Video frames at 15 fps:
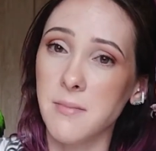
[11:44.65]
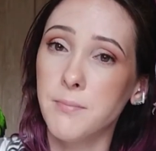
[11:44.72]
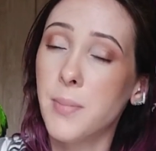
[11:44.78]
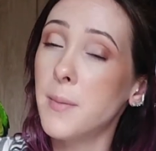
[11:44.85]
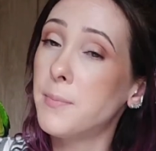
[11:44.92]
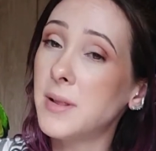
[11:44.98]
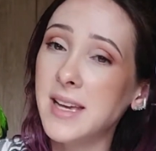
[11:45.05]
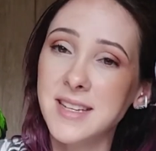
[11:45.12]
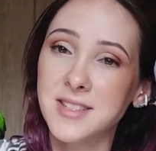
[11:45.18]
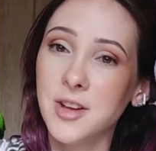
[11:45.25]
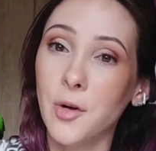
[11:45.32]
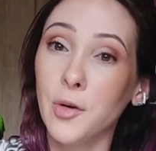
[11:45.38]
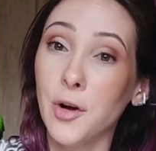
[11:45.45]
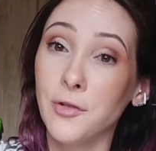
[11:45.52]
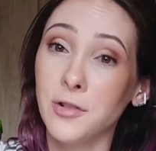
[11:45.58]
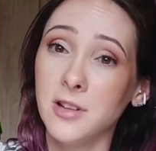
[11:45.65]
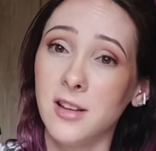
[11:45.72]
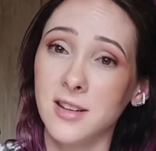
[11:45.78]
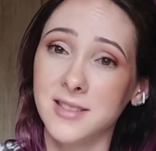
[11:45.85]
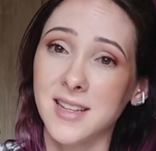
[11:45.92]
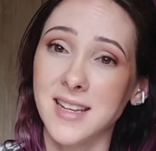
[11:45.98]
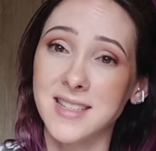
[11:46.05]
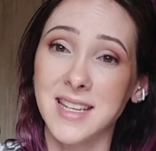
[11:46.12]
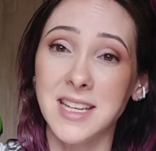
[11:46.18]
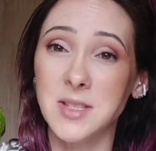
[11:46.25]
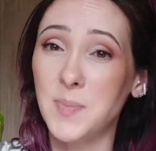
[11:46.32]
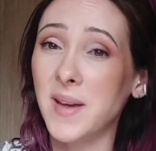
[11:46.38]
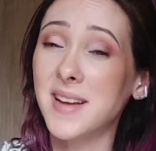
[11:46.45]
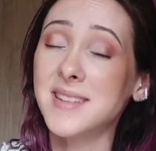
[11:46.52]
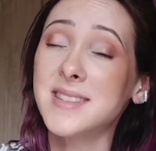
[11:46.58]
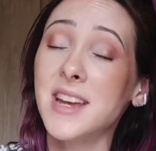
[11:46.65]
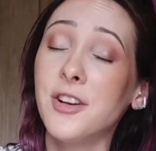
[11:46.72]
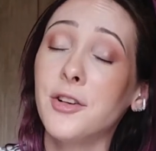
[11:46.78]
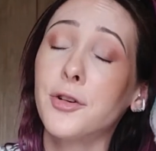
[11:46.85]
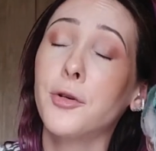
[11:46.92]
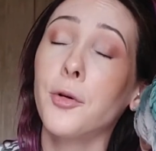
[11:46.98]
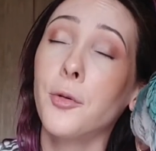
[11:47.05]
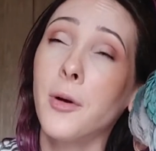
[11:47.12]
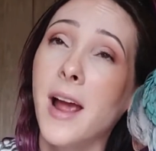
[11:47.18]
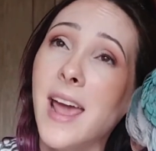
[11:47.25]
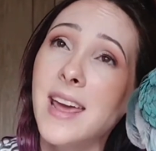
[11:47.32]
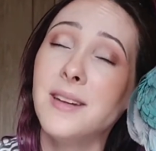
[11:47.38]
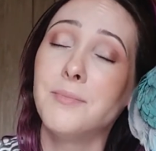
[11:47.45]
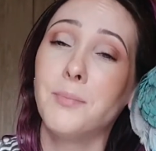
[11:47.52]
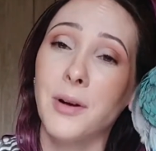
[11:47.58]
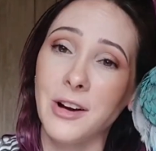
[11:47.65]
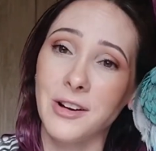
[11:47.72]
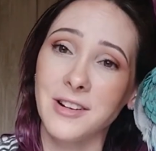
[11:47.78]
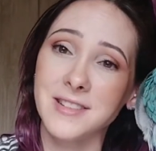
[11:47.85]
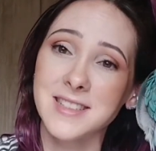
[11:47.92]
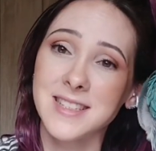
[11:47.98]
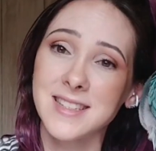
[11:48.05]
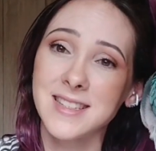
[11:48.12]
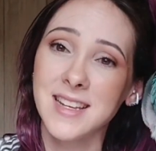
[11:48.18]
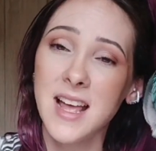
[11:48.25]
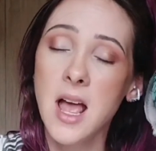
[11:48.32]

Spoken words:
But please don't overlook duskies because they are great birds.